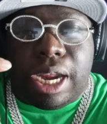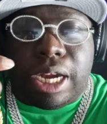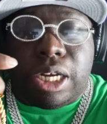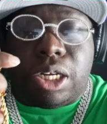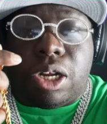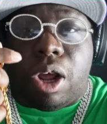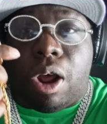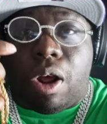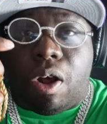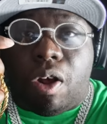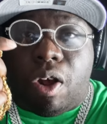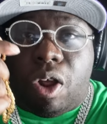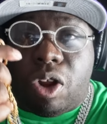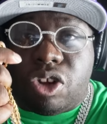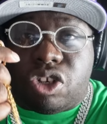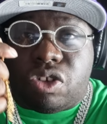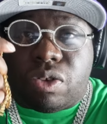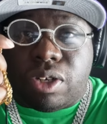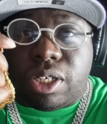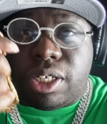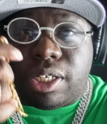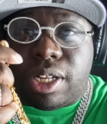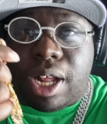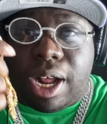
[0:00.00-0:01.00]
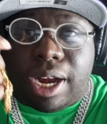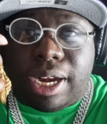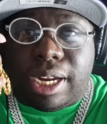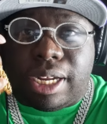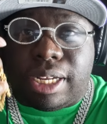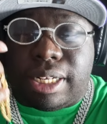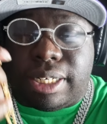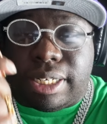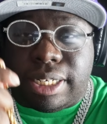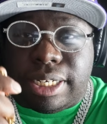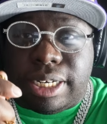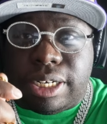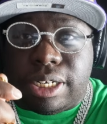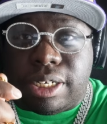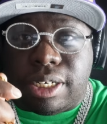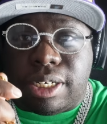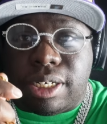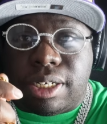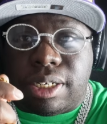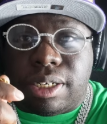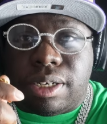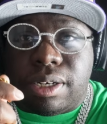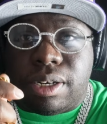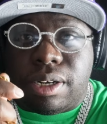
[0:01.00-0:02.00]
in the ultrasonic
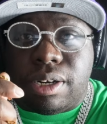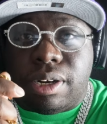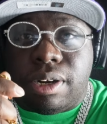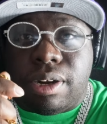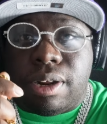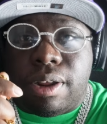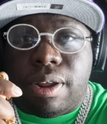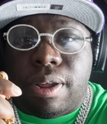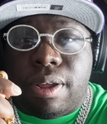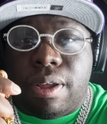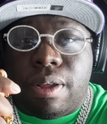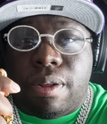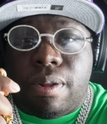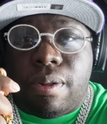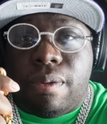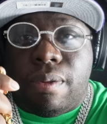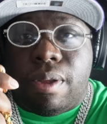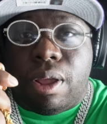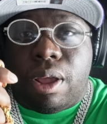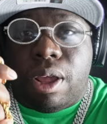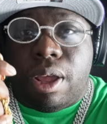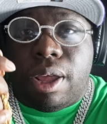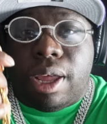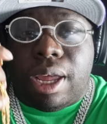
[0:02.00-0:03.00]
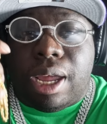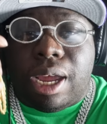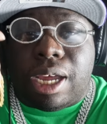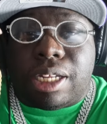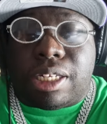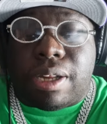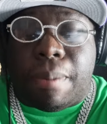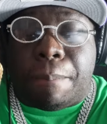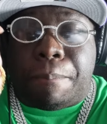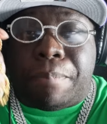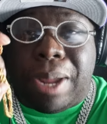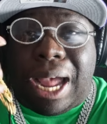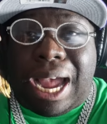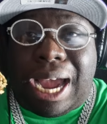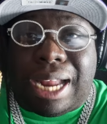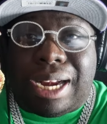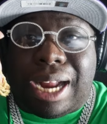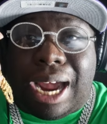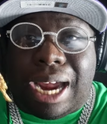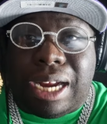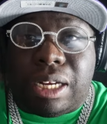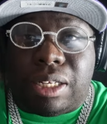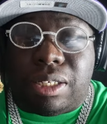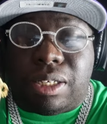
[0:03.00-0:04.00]
cleaner is a bad
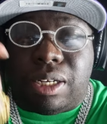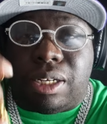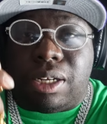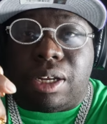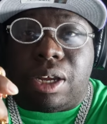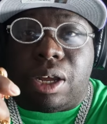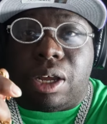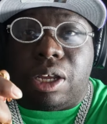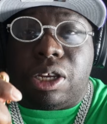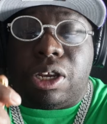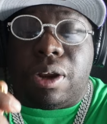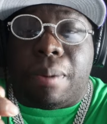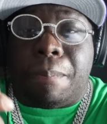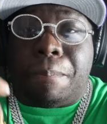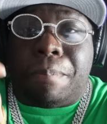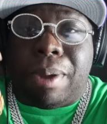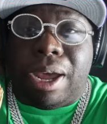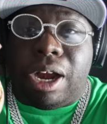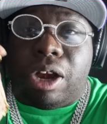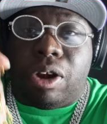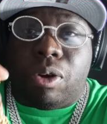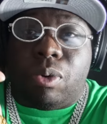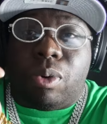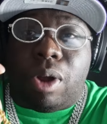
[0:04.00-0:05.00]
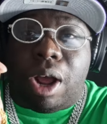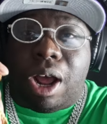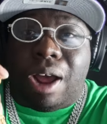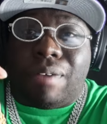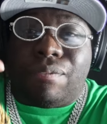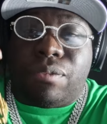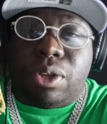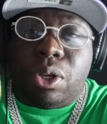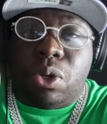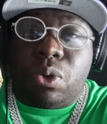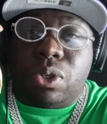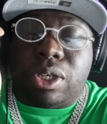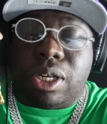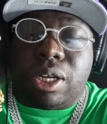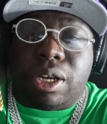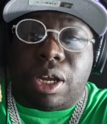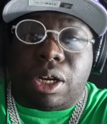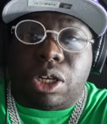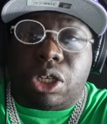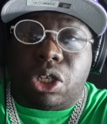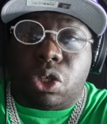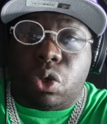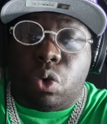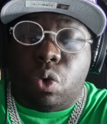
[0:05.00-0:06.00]
idea. You're better off using a
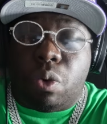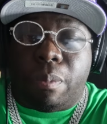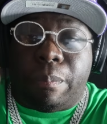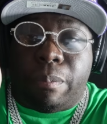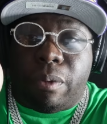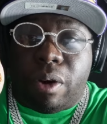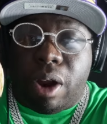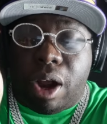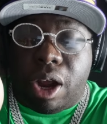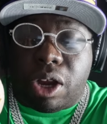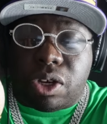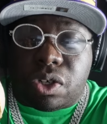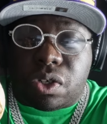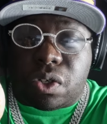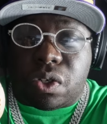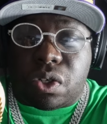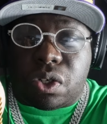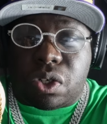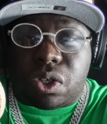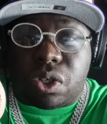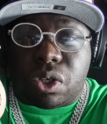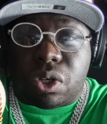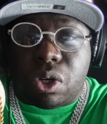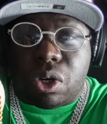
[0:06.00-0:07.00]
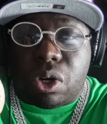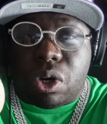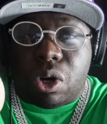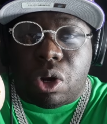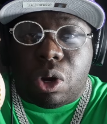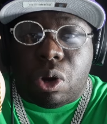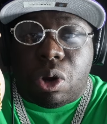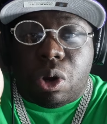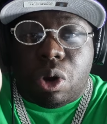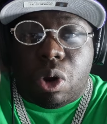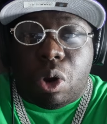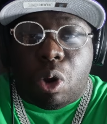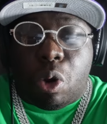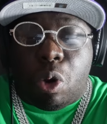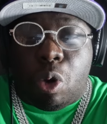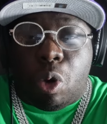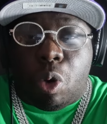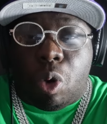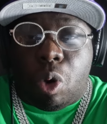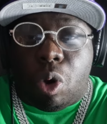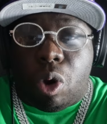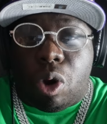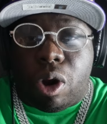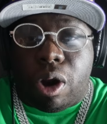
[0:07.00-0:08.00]
toothbrush
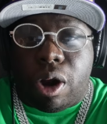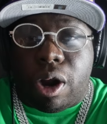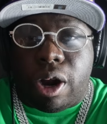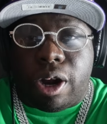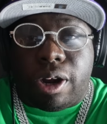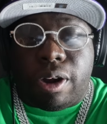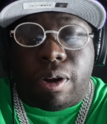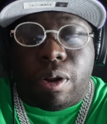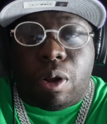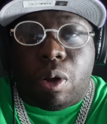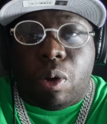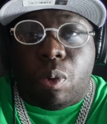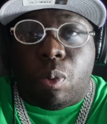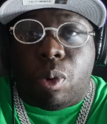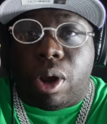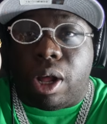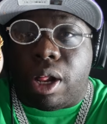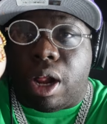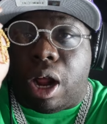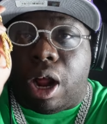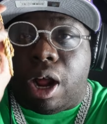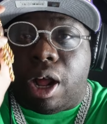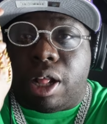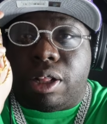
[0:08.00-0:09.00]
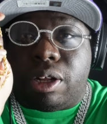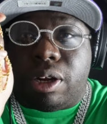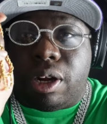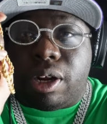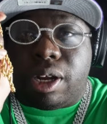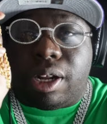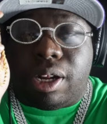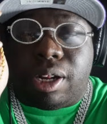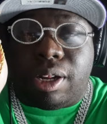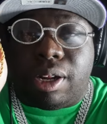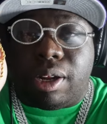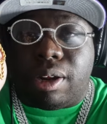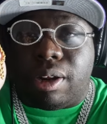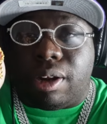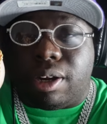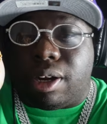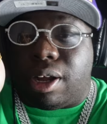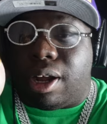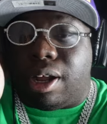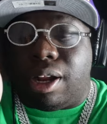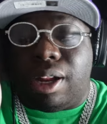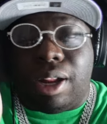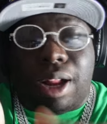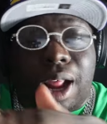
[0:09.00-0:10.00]
or what other cl- the
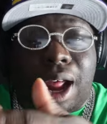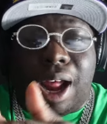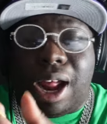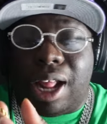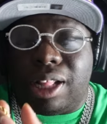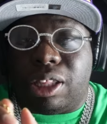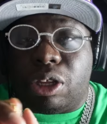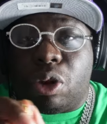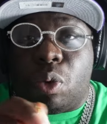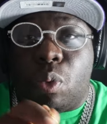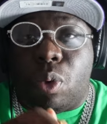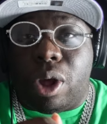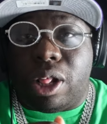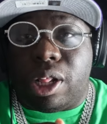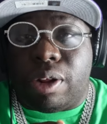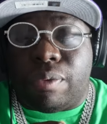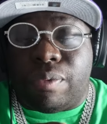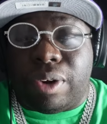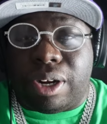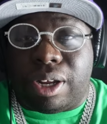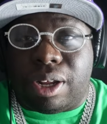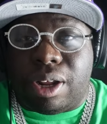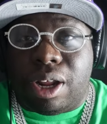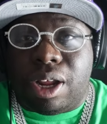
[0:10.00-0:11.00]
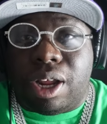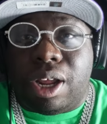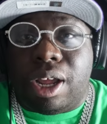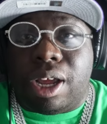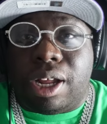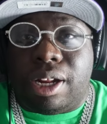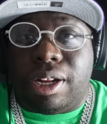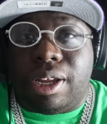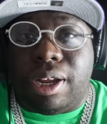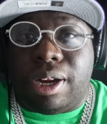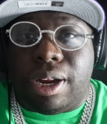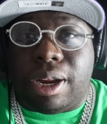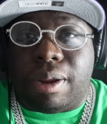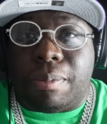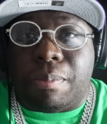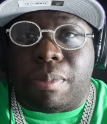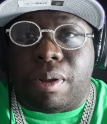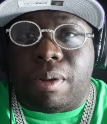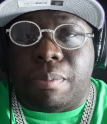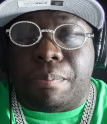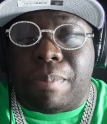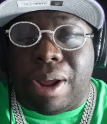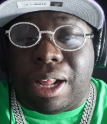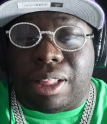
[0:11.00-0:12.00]
cloth or whatever cleaning
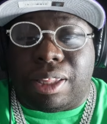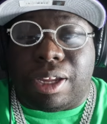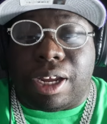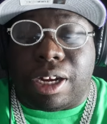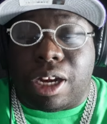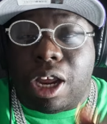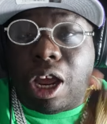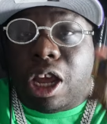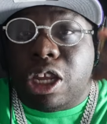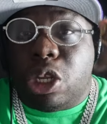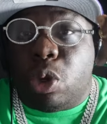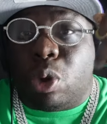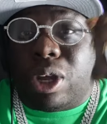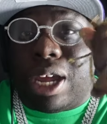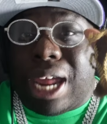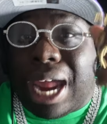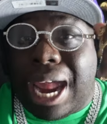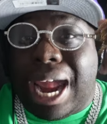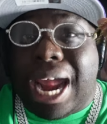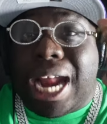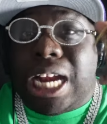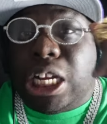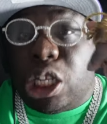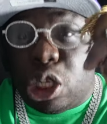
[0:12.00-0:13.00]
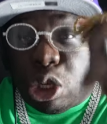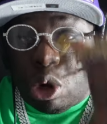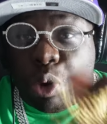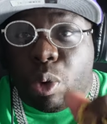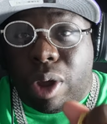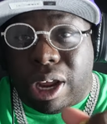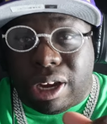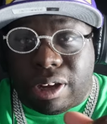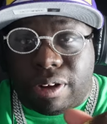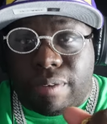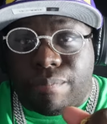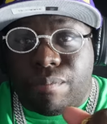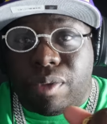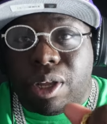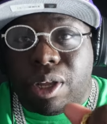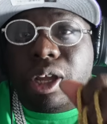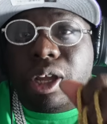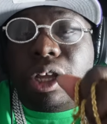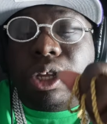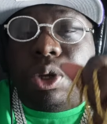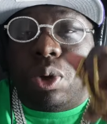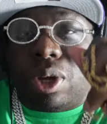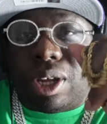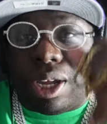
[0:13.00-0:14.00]
method. You can do it.
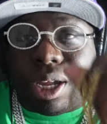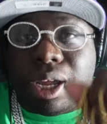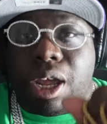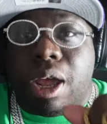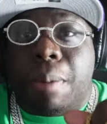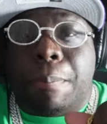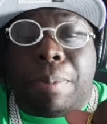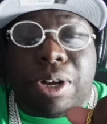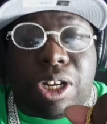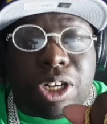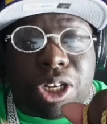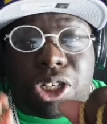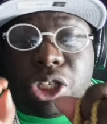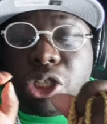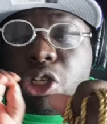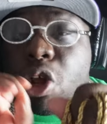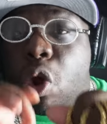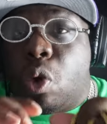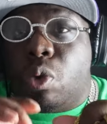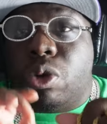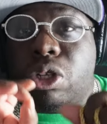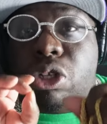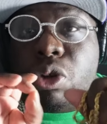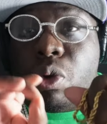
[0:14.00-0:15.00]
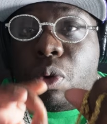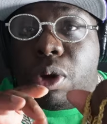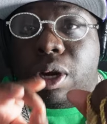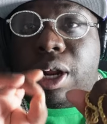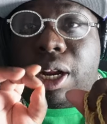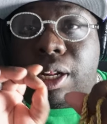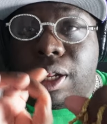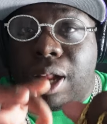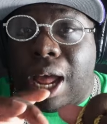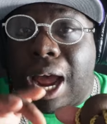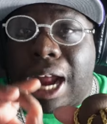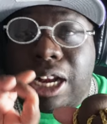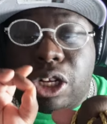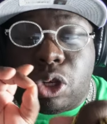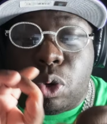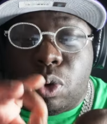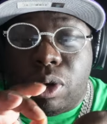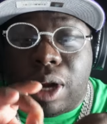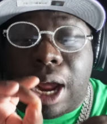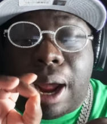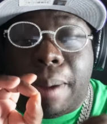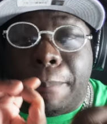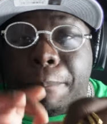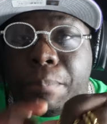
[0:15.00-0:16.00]
You can, but just don't do it a lot. Do
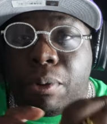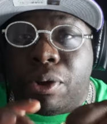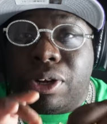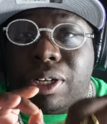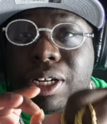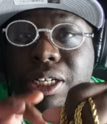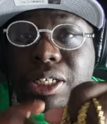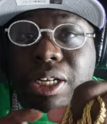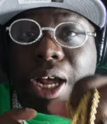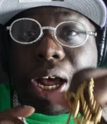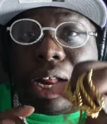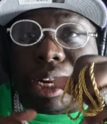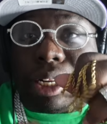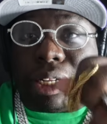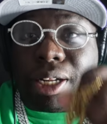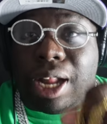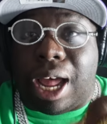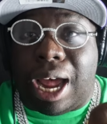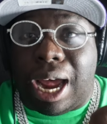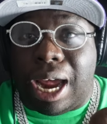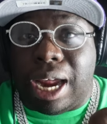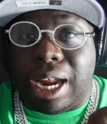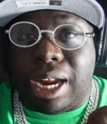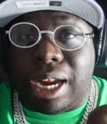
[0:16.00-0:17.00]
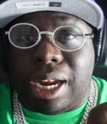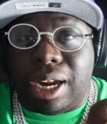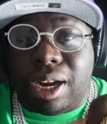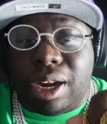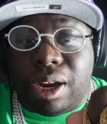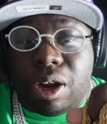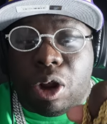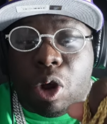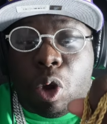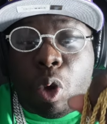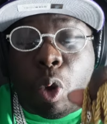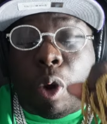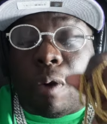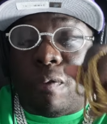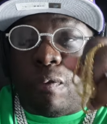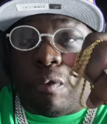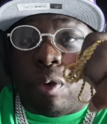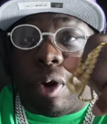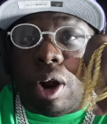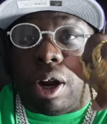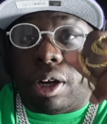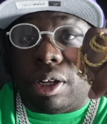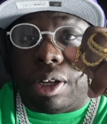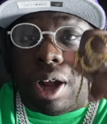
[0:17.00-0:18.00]
not put this a lot or
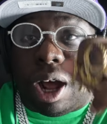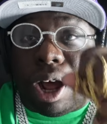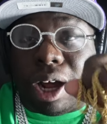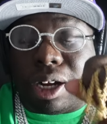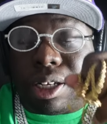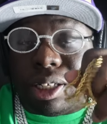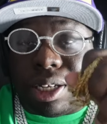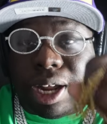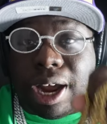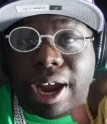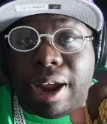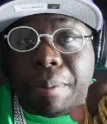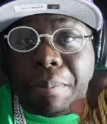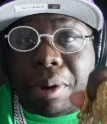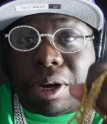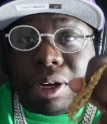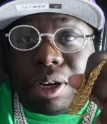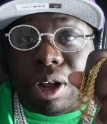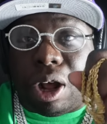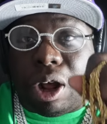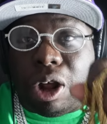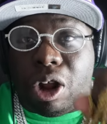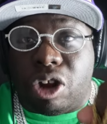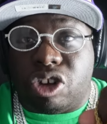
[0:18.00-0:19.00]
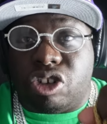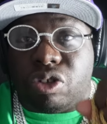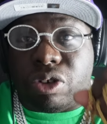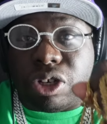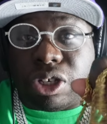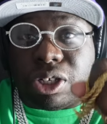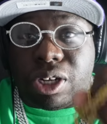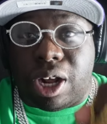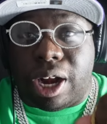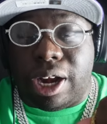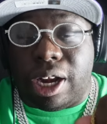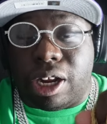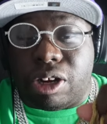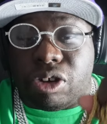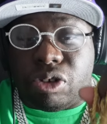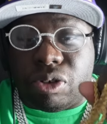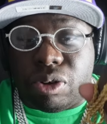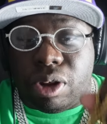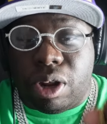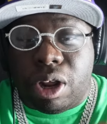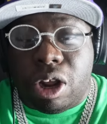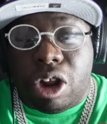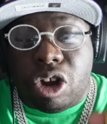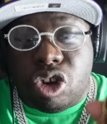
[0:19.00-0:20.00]
for a long time in the ultrasonic sh-
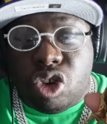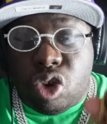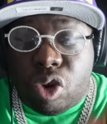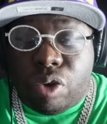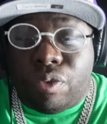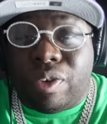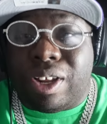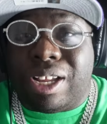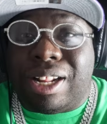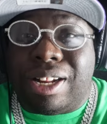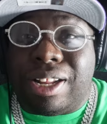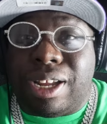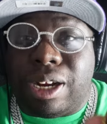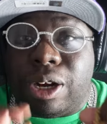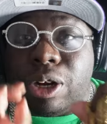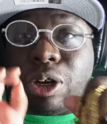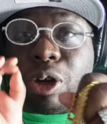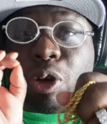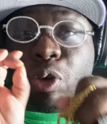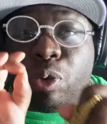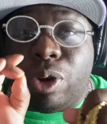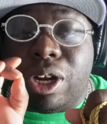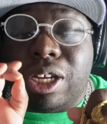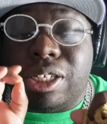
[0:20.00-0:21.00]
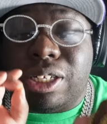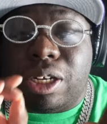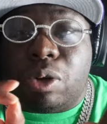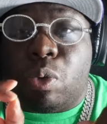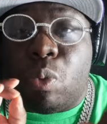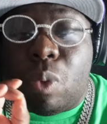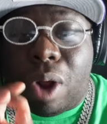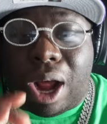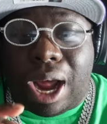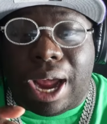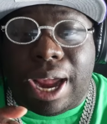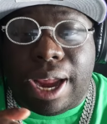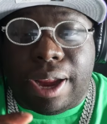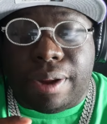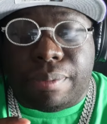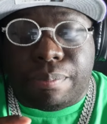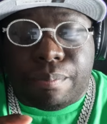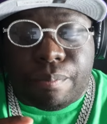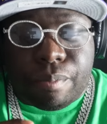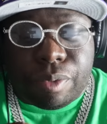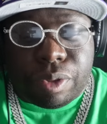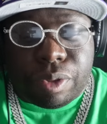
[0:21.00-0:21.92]
jewelry cleaner. The reason why